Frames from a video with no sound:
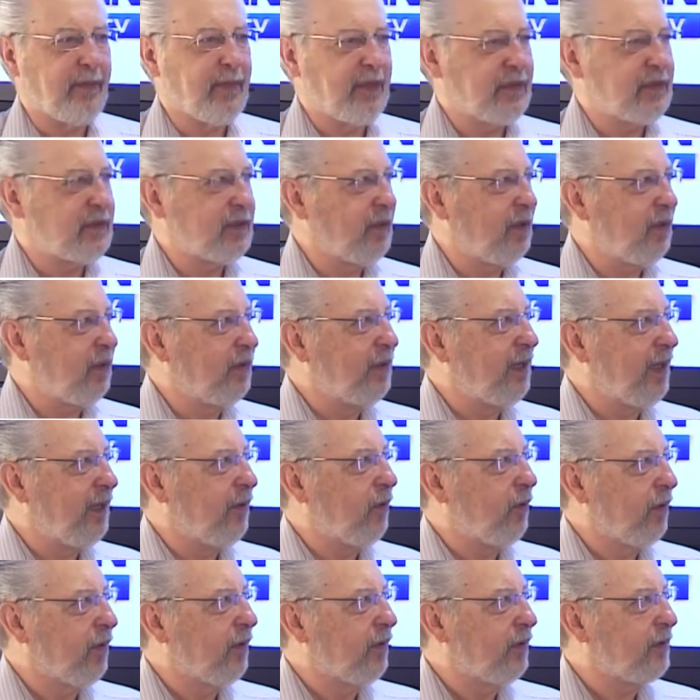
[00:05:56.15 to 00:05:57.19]
as though they
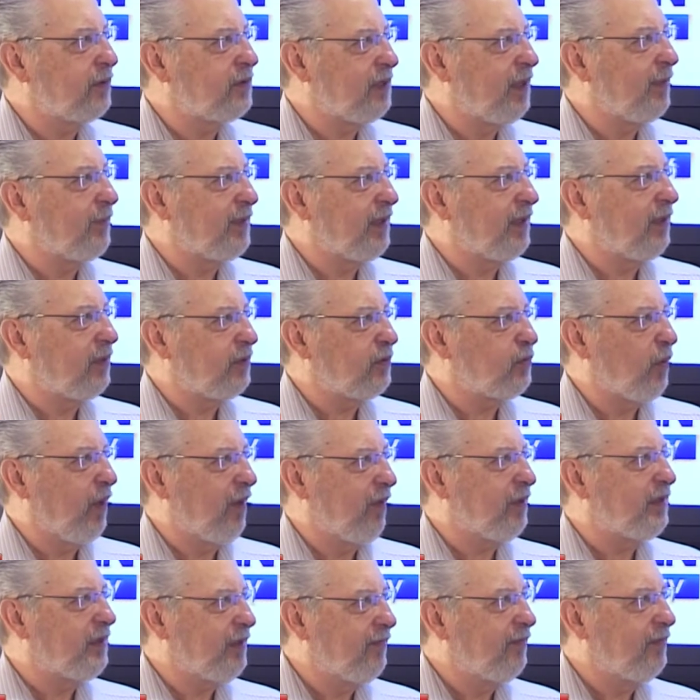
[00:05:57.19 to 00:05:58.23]
were something that's
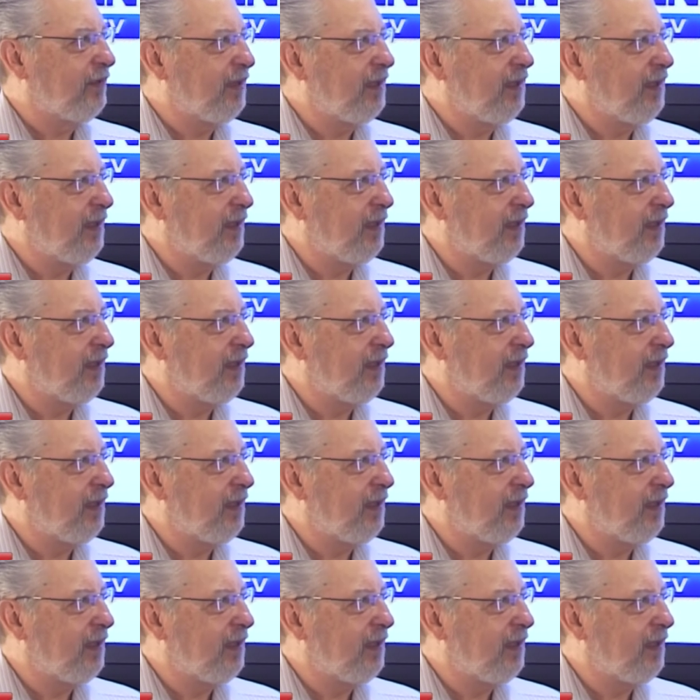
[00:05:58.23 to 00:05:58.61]
relatively